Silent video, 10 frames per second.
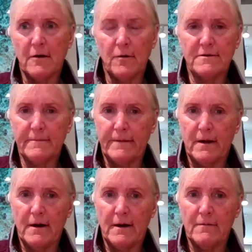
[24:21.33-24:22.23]
and no one's
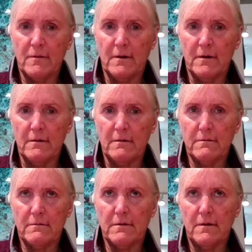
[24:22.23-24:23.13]
applying. Well,
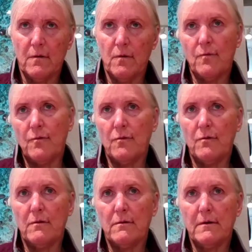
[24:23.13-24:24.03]
you know,
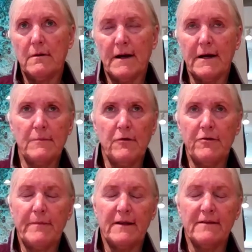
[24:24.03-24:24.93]
am I going to
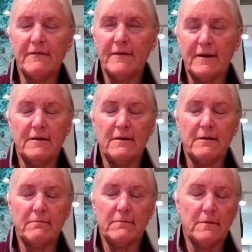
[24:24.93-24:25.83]
move to
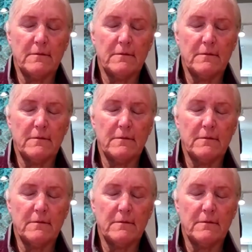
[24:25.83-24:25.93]
Pennsylvania?